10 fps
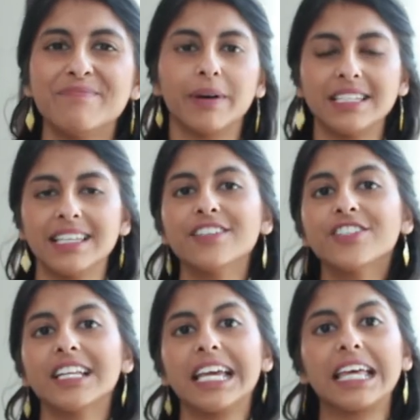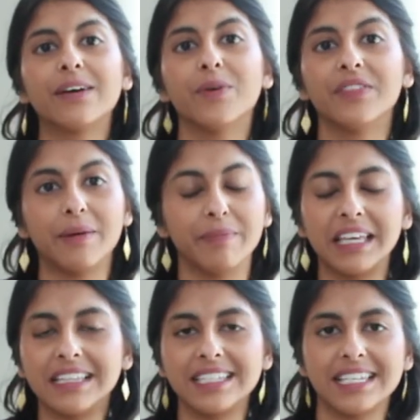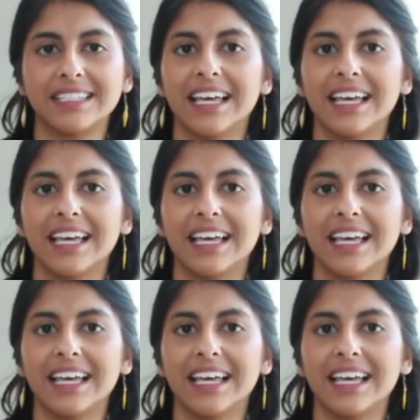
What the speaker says: But essentially what that means is